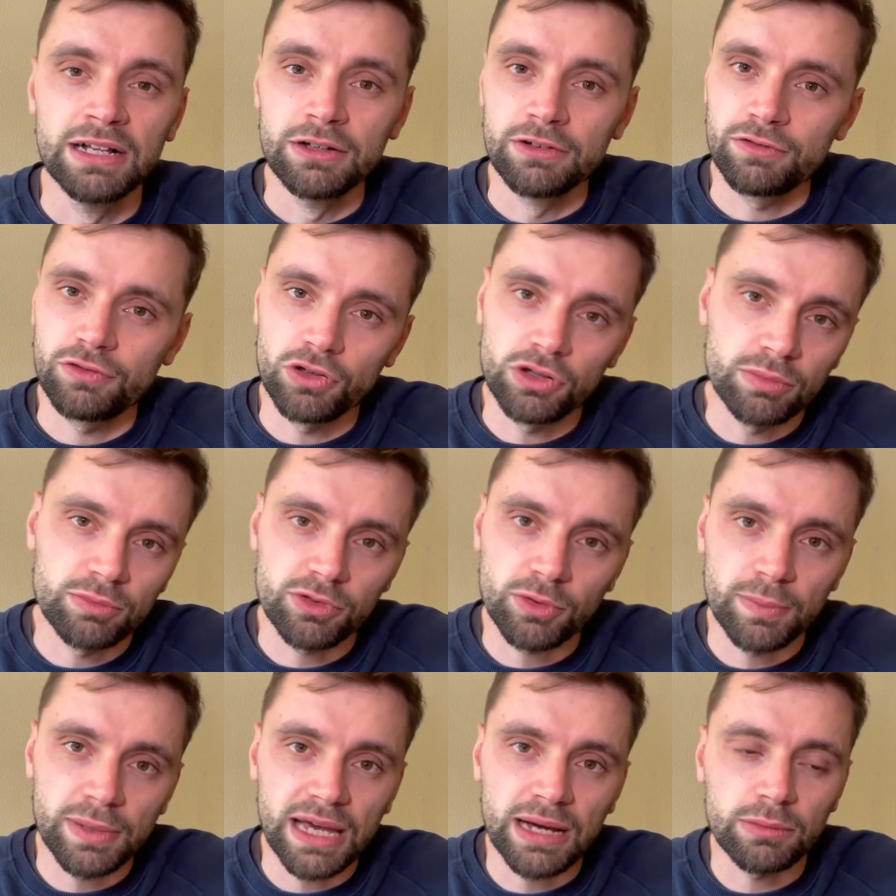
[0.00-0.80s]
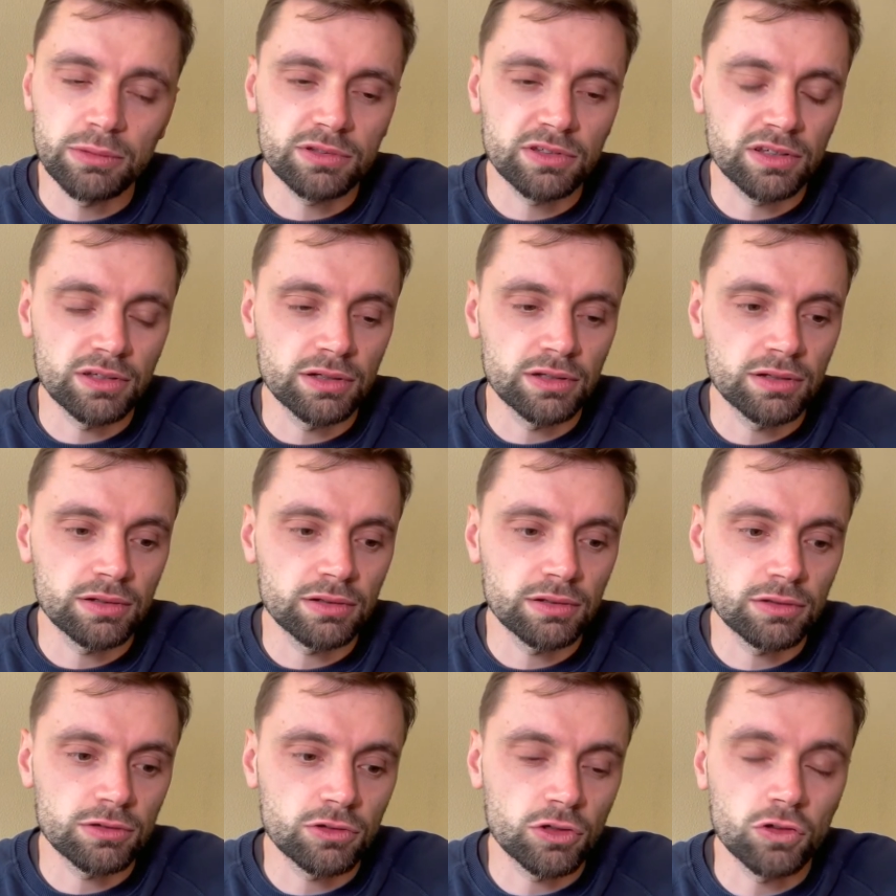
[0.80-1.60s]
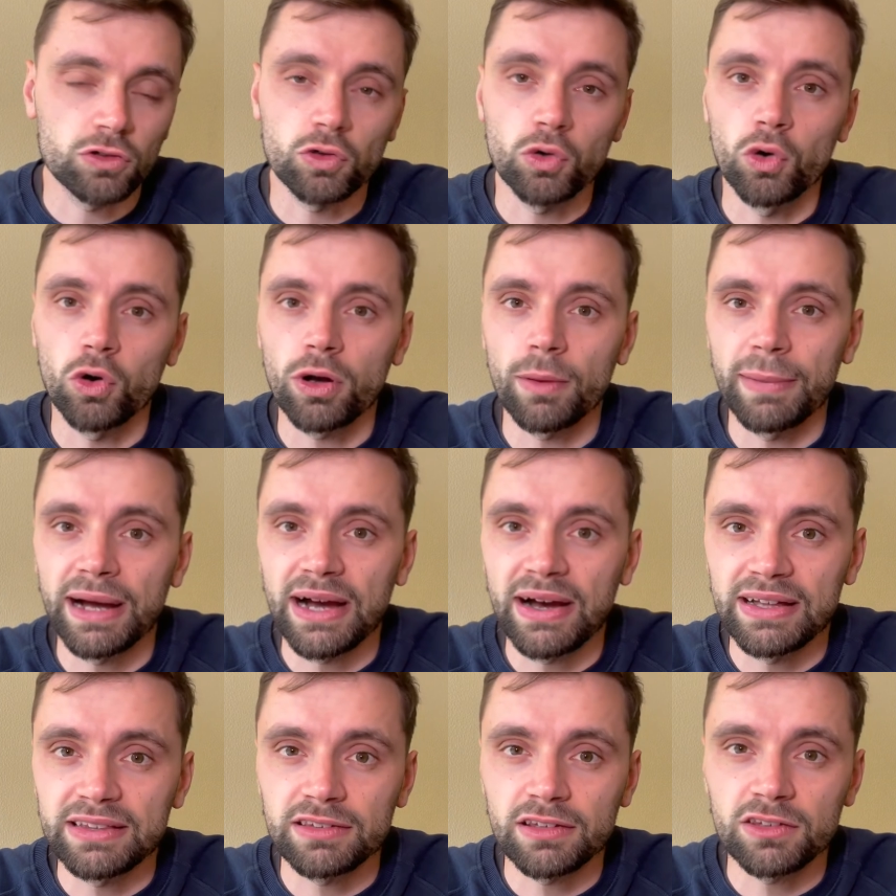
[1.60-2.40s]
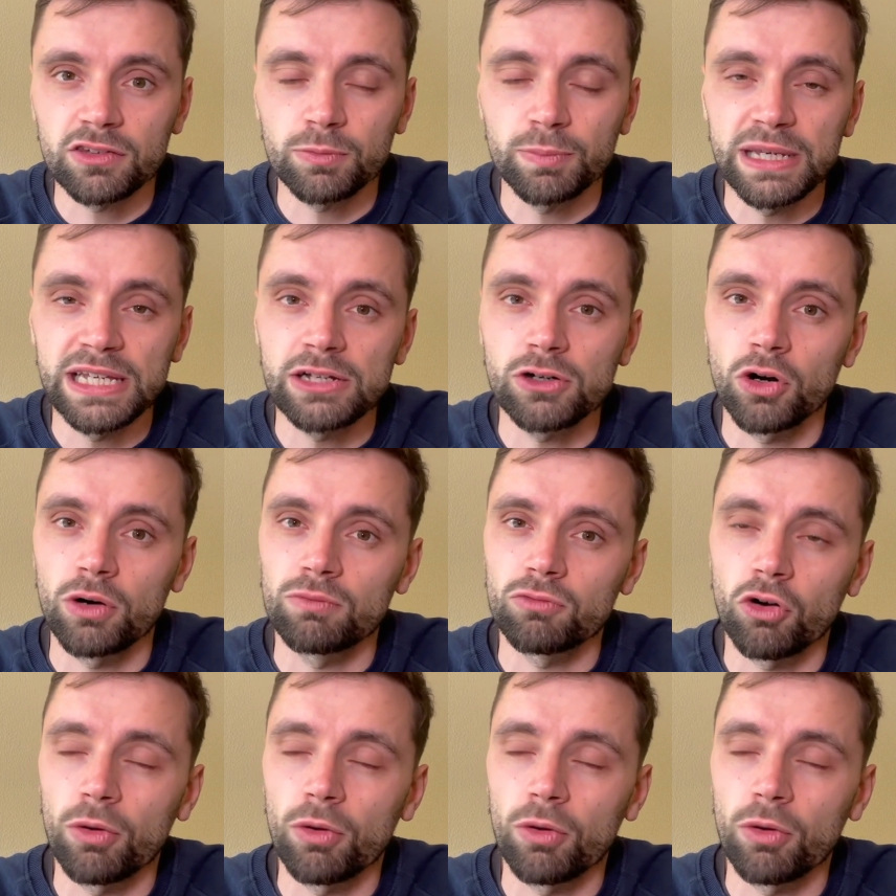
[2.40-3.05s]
for them to be able to talk about and to speak on.